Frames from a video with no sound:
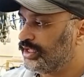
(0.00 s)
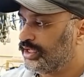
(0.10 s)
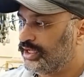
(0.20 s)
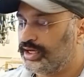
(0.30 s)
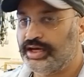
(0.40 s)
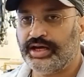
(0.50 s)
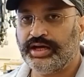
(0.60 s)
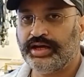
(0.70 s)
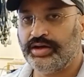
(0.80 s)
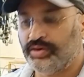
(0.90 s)

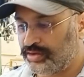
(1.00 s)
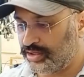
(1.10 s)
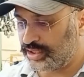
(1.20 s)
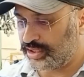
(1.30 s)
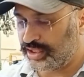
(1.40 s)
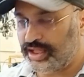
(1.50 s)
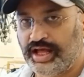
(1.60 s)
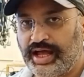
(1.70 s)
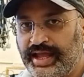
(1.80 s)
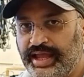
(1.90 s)

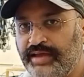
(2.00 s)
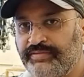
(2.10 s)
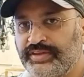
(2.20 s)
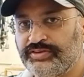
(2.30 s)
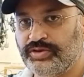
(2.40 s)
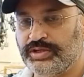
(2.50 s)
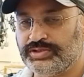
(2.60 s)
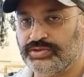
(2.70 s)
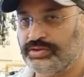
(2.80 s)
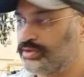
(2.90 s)
I have this
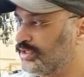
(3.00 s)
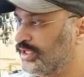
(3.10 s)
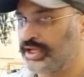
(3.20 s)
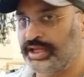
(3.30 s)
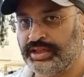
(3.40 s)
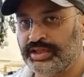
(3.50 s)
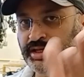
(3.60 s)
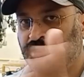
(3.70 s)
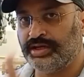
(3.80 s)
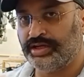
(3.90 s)
also in
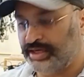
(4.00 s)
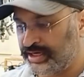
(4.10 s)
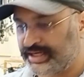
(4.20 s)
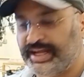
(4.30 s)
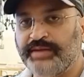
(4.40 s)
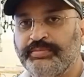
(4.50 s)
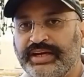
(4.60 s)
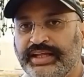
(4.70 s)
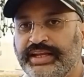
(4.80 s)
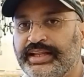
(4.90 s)
the entire
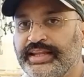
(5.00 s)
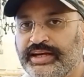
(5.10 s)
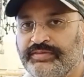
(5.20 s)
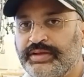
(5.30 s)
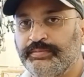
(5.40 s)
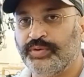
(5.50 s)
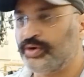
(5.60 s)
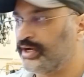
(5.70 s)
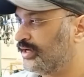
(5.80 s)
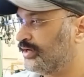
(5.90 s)
material that we imported.